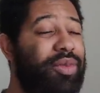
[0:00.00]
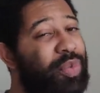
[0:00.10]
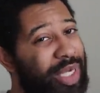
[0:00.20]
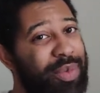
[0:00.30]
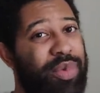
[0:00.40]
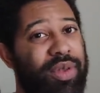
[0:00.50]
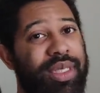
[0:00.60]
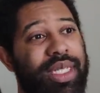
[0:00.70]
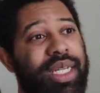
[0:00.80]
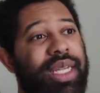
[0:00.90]
well,
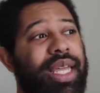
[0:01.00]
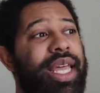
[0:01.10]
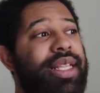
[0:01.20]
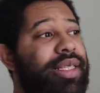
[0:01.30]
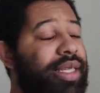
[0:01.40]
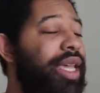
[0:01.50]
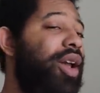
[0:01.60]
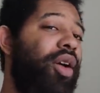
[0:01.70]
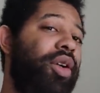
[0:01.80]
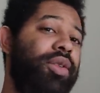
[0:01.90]
people. And
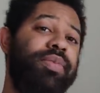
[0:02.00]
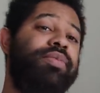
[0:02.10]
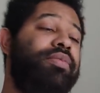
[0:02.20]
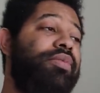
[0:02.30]
they are